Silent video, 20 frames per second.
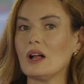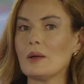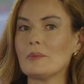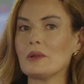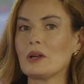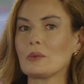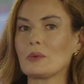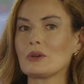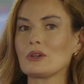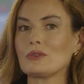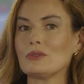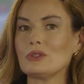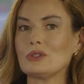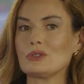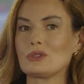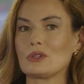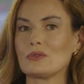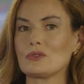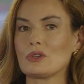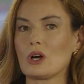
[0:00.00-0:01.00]
I mean, I wonder if you could
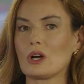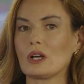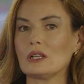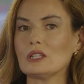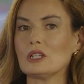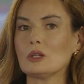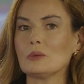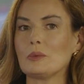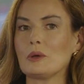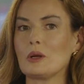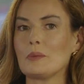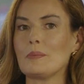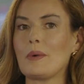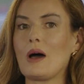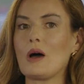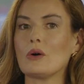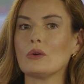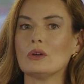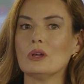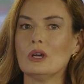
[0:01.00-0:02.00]
sort of talk a little bit
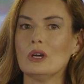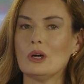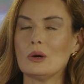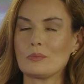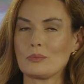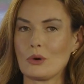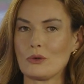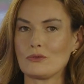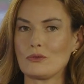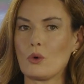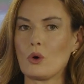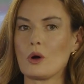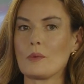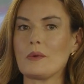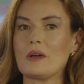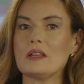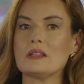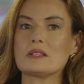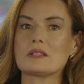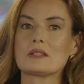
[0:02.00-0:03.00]
about
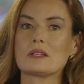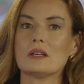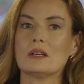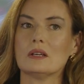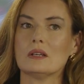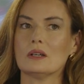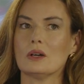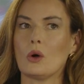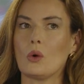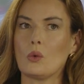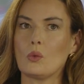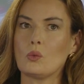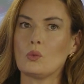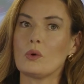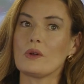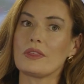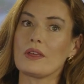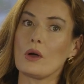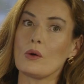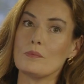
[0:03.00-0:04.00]
performance
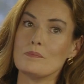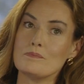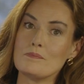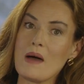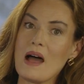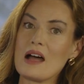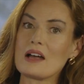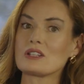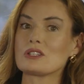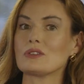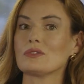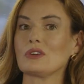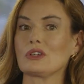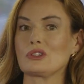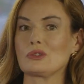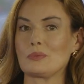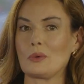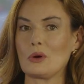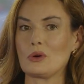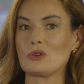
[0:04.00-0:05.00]
without massive
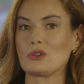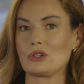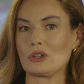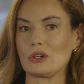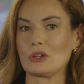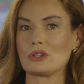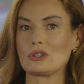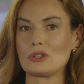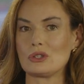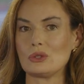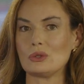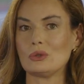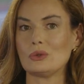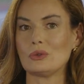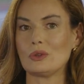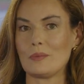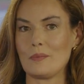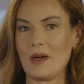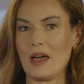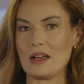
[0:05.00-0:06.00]
exposure to
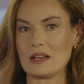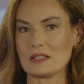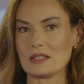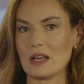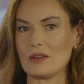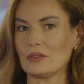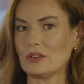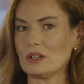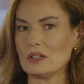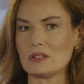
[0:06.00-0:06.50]
the Mag 7.